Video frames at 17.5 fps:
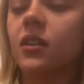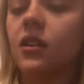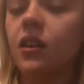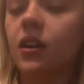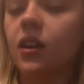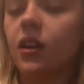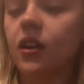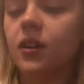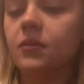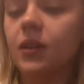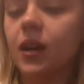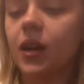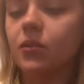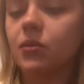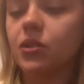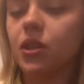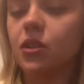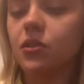I
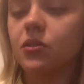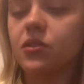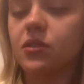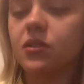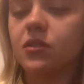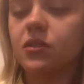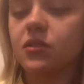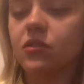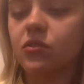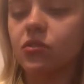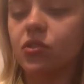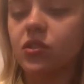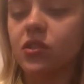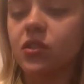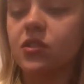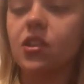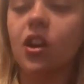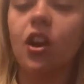would use just a
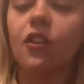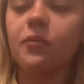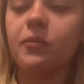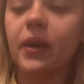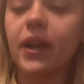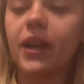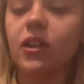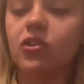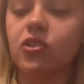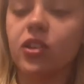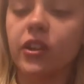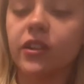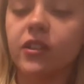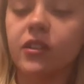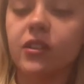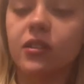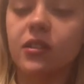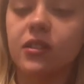soft beige, like
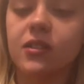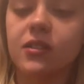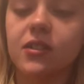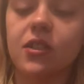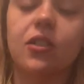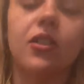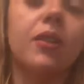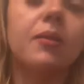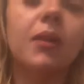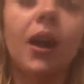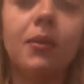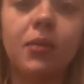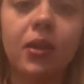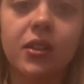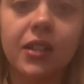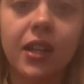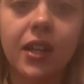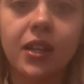considering I'm not
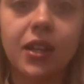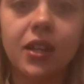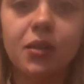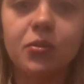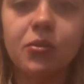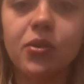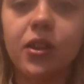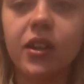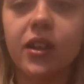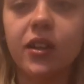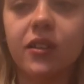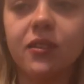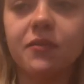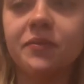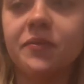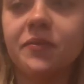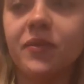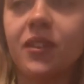tan anymore and
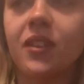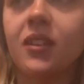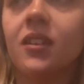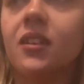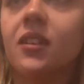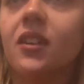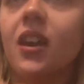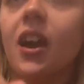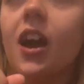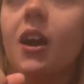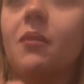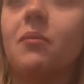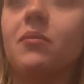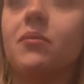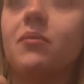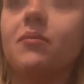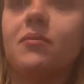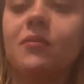I'm
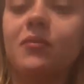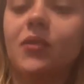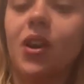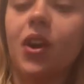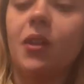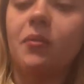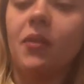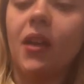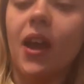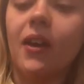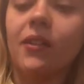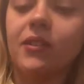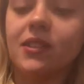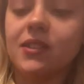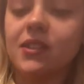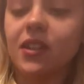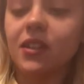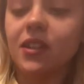not out in the
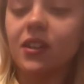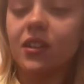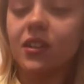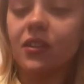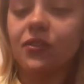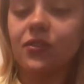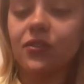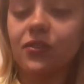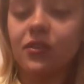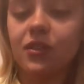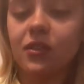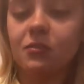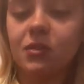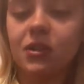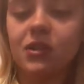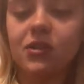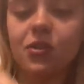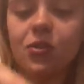sun enough. But
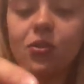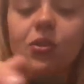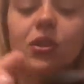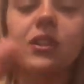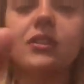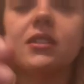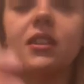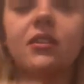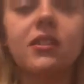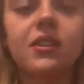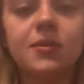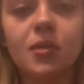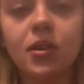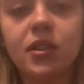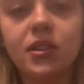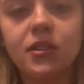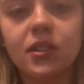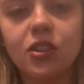it's cool because on this
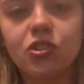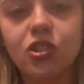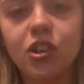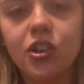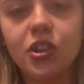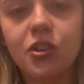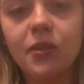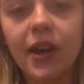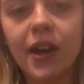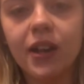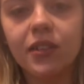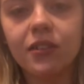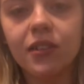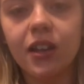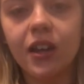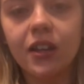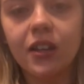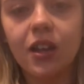product, they show you how to
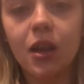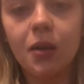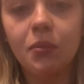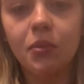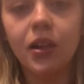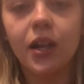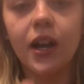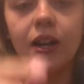like apply it